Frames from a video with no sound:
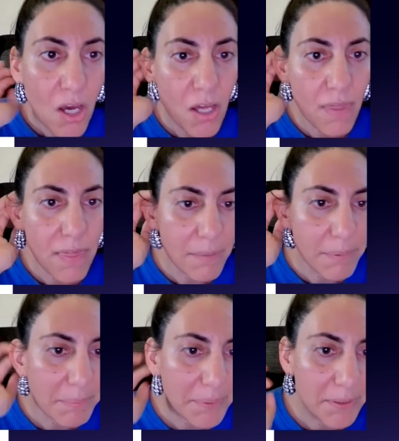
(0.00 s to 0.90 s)

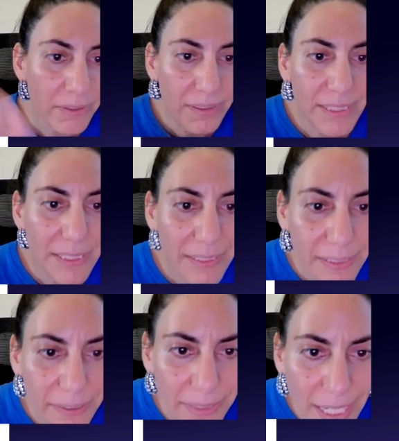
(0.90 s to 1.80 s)
Lovable did
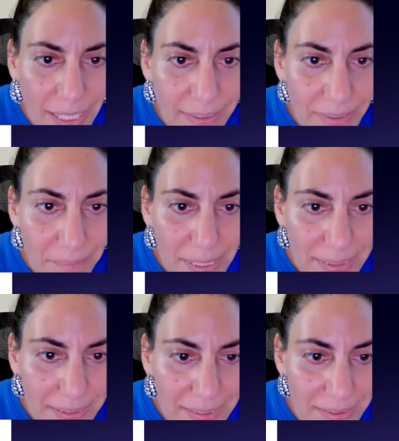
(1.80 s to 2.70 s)
create the
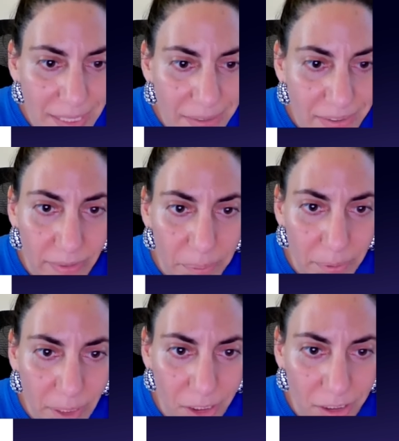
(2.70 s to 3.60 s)
Mexican salsa
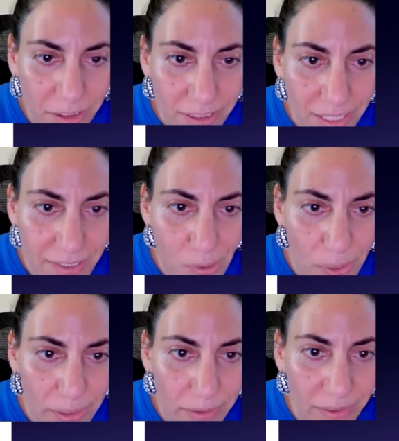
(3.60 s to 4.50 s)
product as
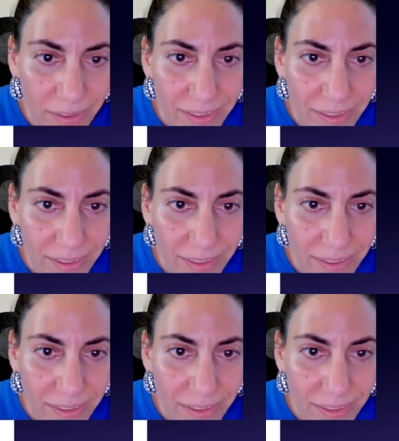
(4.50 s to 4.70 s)
well.